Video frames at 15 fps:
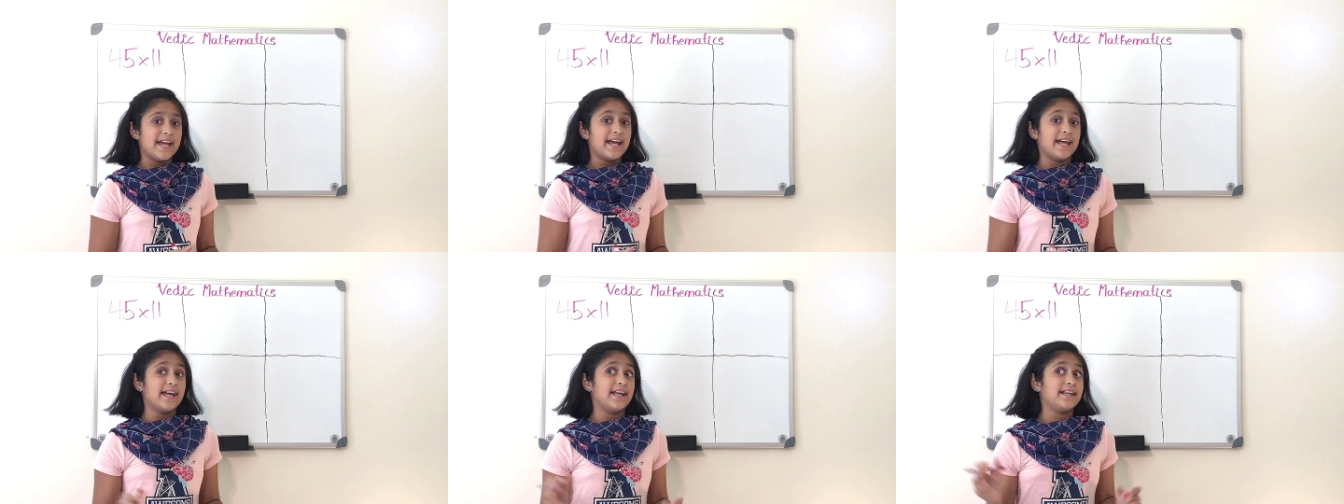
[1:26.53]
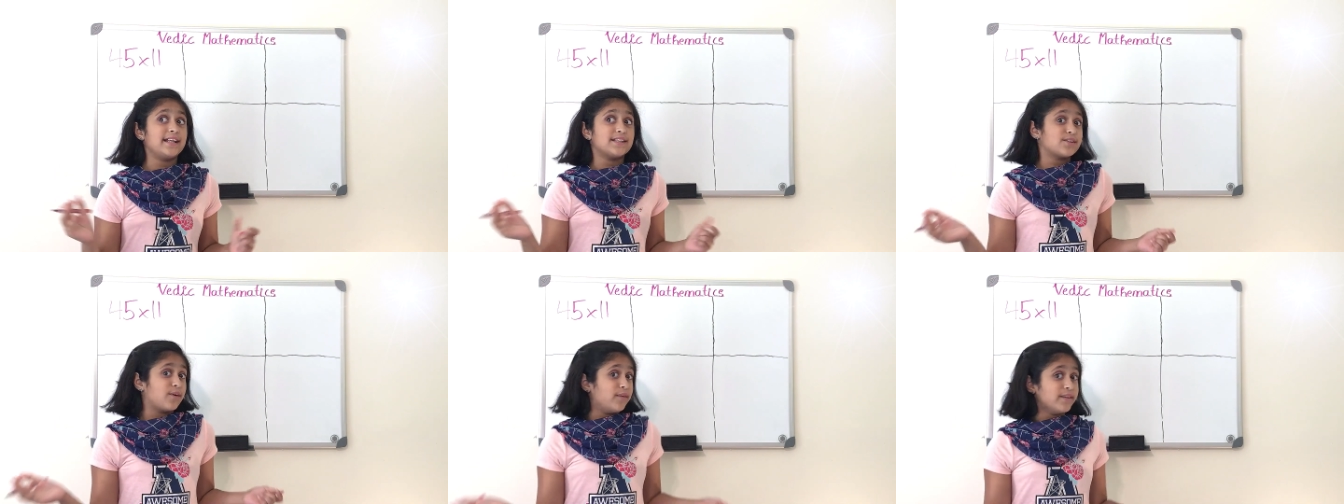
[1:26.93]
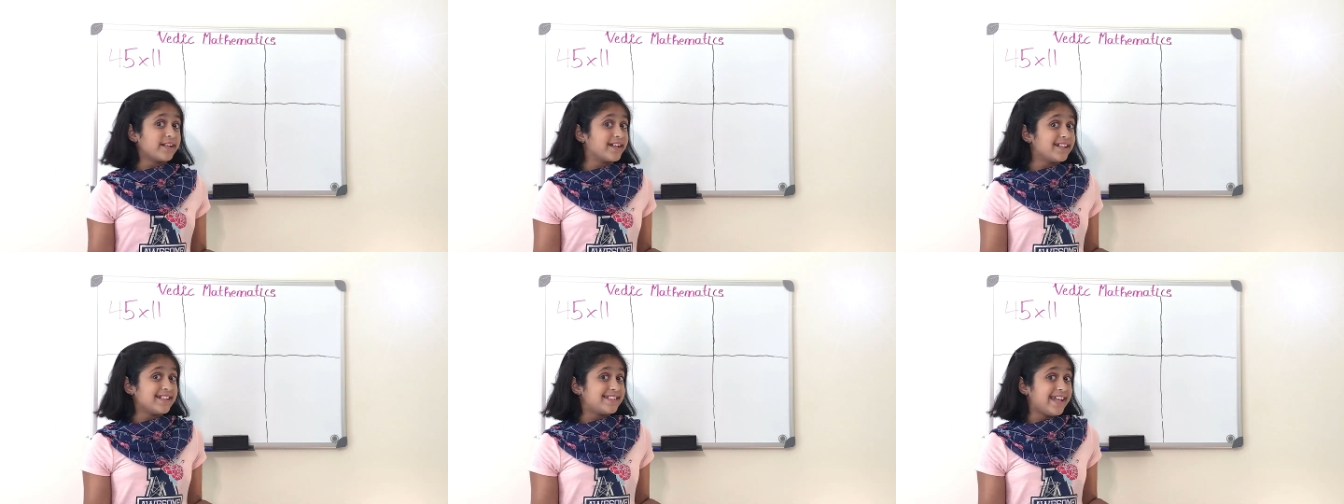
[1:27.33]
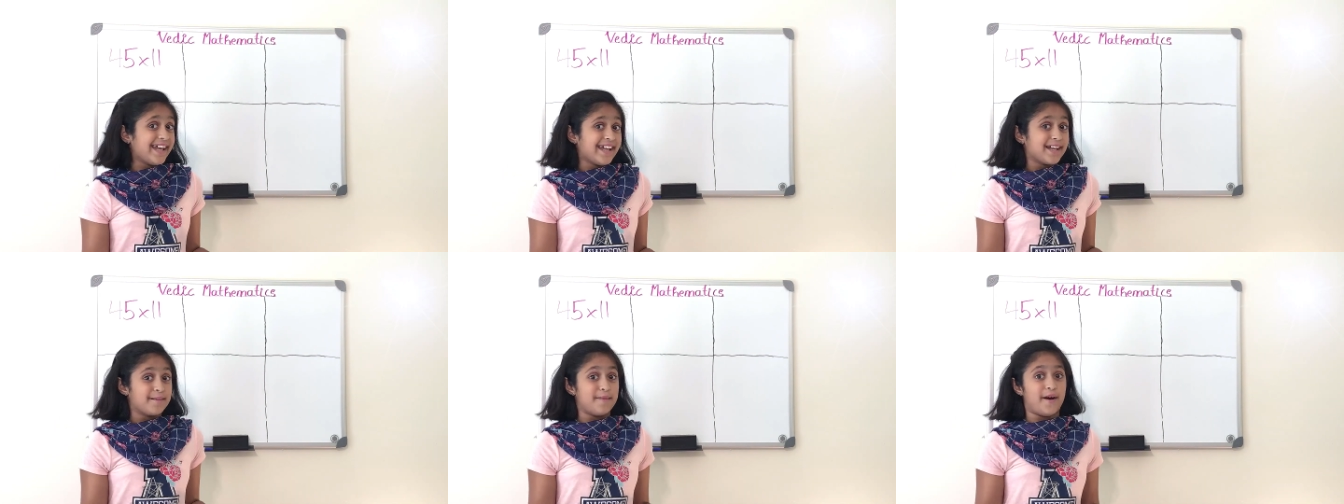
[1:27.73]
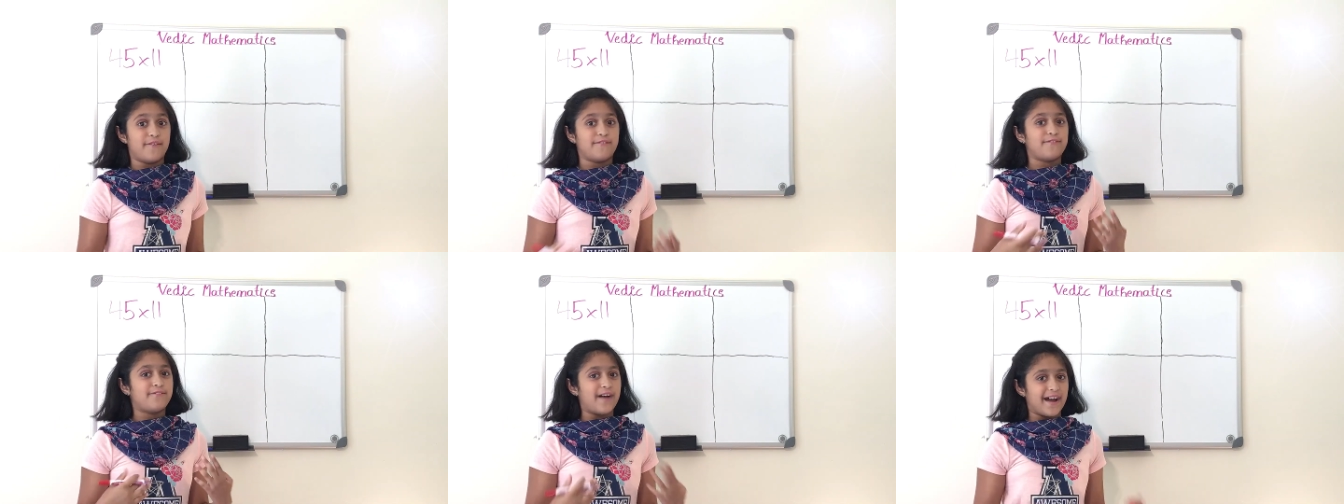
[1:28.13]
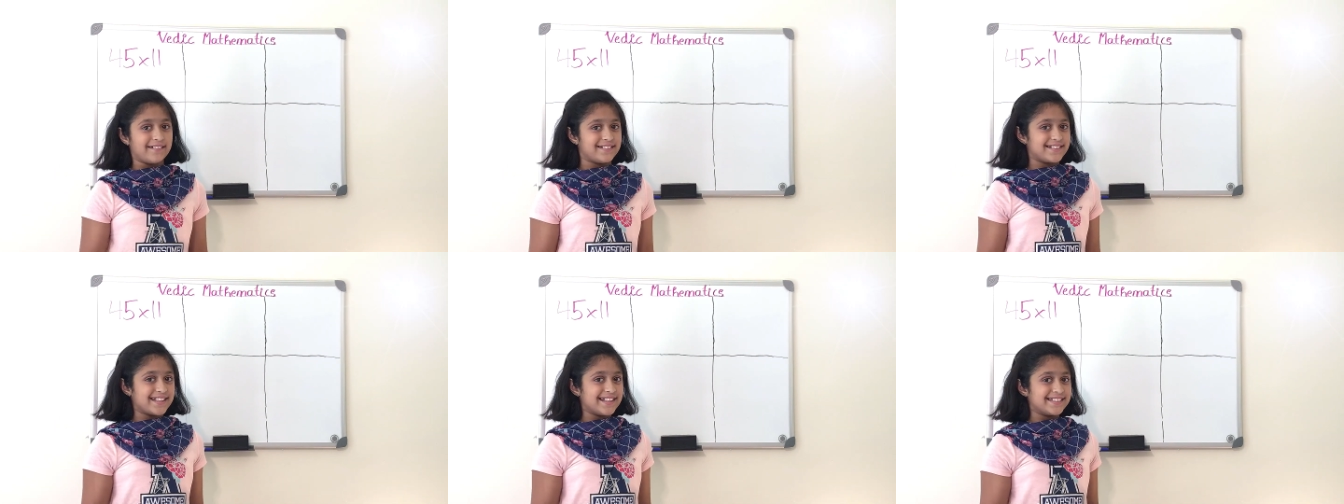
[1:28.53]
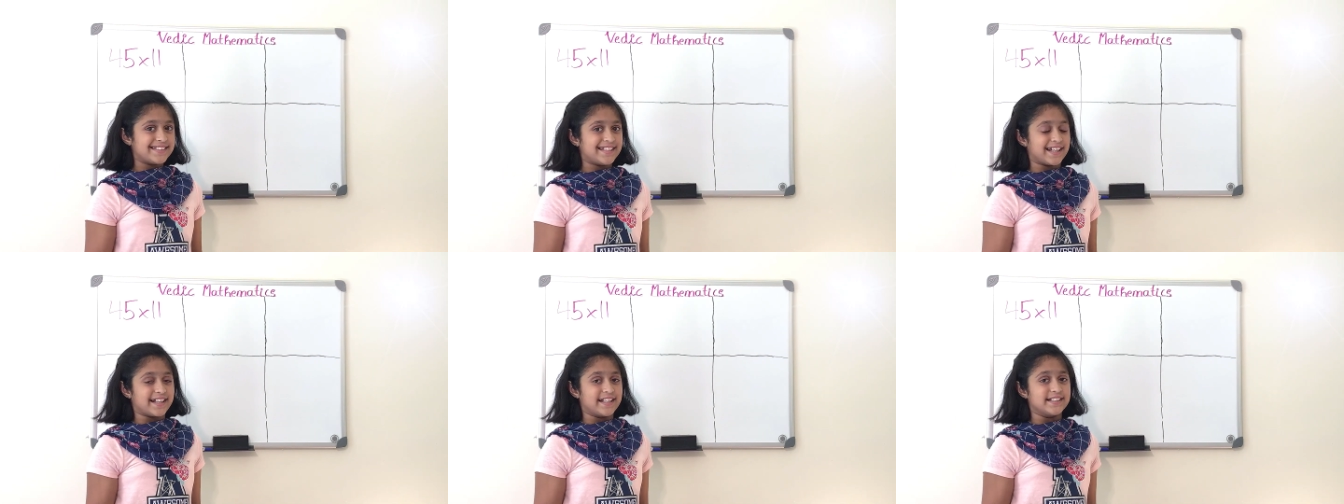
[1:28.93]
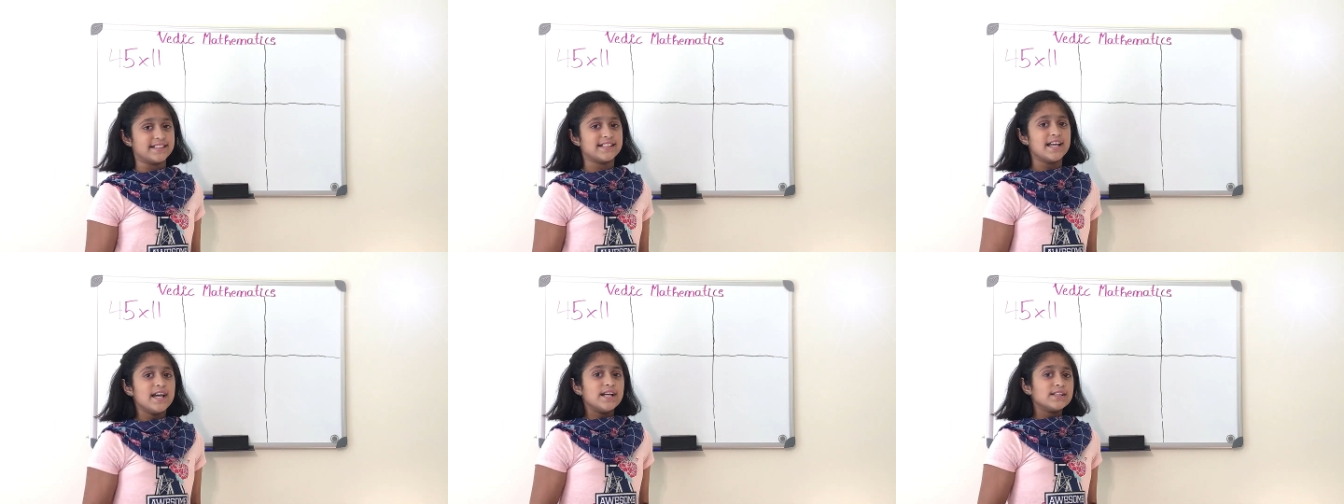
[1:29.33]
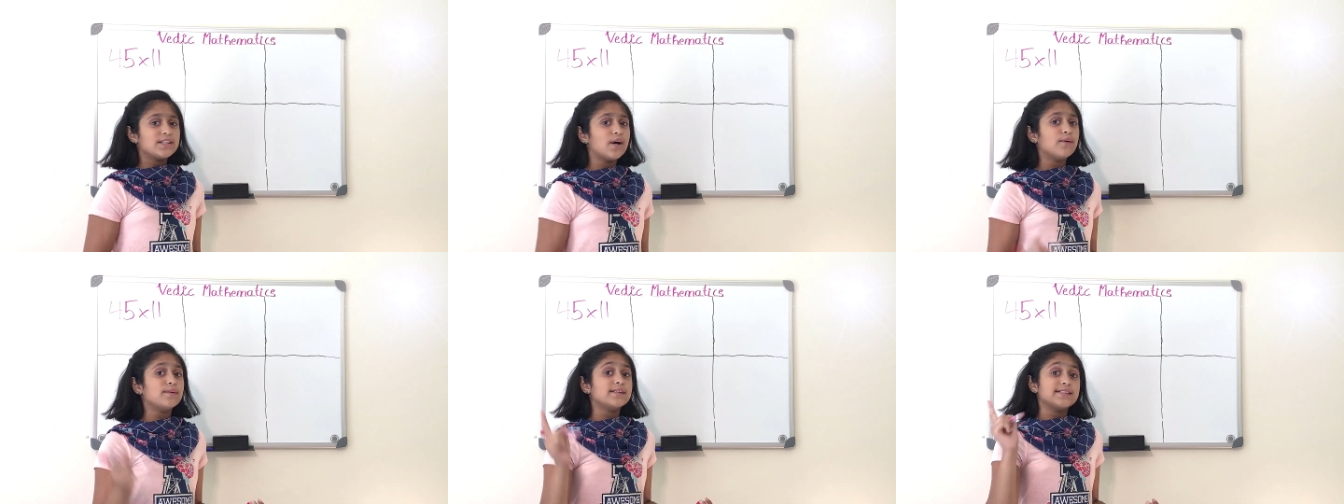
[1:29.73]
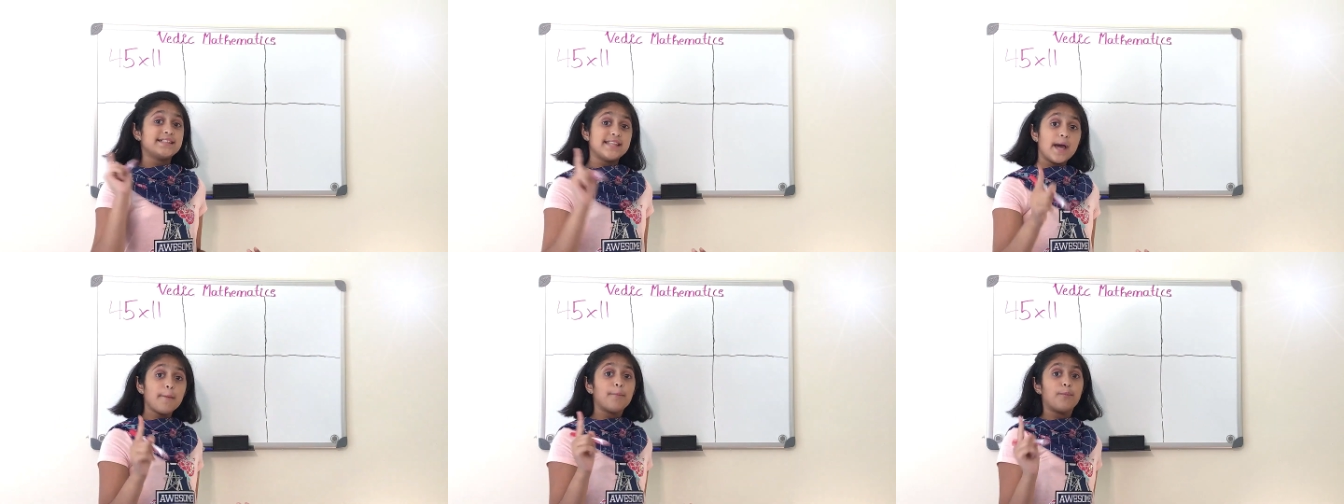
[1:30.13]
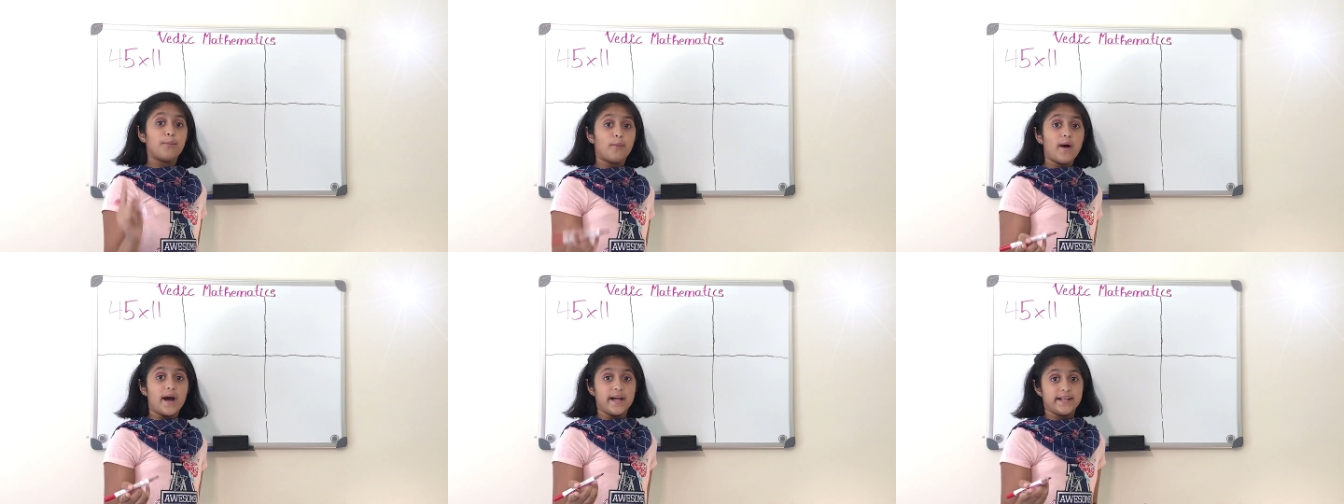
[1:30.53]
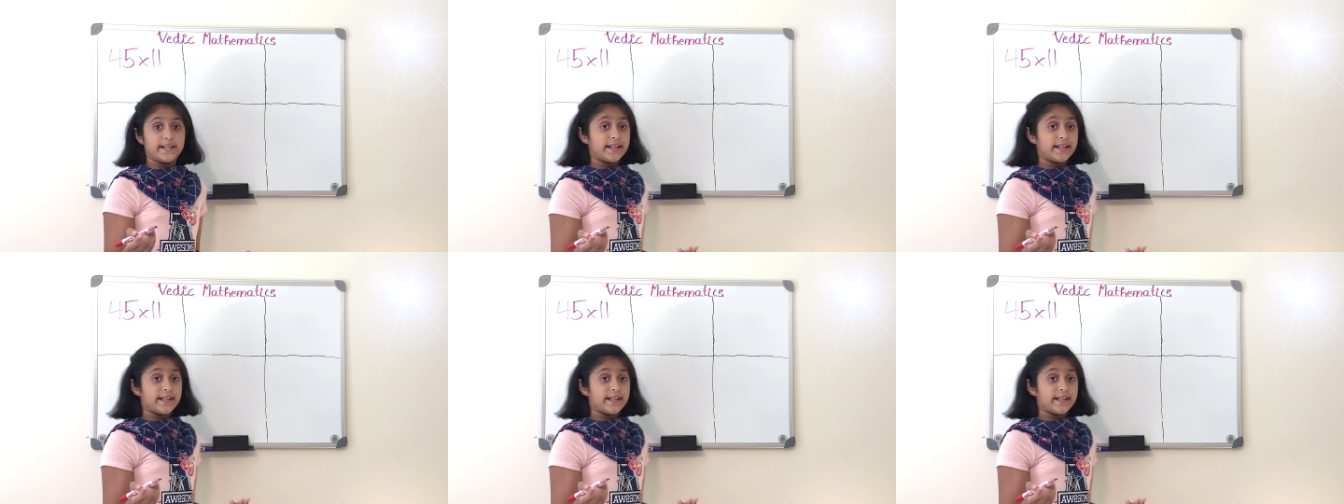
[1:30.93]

and it's only going to take about 5 to 10 seconds. So step 1